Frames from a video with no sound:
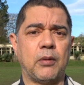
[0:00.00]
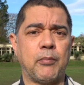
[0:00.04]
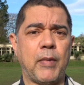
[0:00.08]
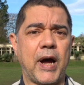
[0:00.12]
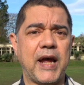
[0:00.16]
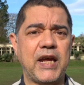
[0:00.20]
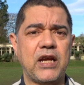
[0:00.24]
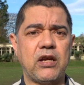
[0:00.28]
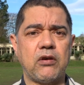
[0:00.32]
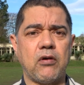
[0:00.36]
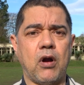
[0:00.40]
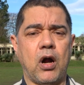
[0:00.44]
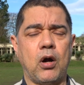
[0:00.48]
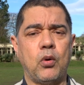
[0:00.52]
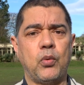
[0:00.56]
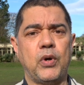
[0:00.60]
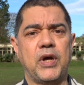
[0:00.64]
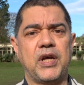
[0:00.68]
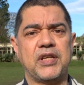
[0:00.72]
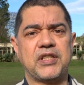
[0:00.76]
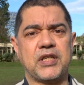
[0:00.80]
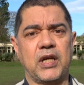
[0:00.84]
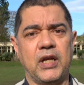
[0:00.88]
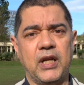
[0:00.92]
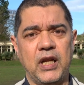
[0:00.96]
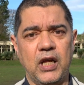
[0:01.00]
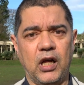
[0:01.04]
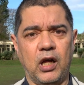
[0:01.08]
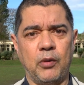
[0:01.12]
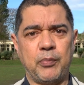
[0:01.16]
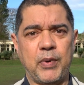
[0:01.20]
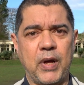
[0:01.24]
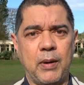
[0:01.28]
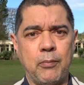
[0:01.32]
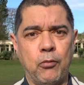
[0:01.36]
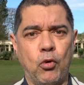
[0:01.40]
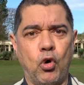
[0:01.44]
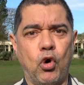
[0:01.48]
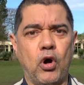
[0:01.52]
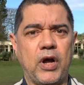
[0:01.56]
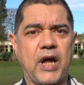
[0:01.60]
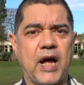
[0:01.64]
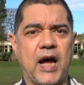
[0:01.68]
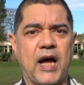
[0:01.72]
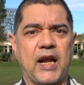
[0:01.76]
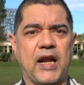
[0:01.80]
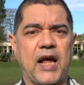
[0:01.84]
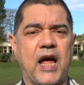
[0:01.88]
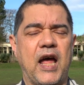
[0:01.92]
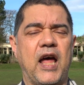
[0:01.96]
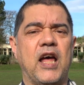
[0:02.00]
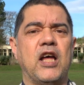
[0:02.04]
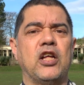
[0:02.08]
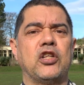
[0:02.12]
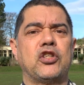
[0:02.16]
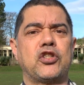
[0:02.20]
micro is a little bit more kind of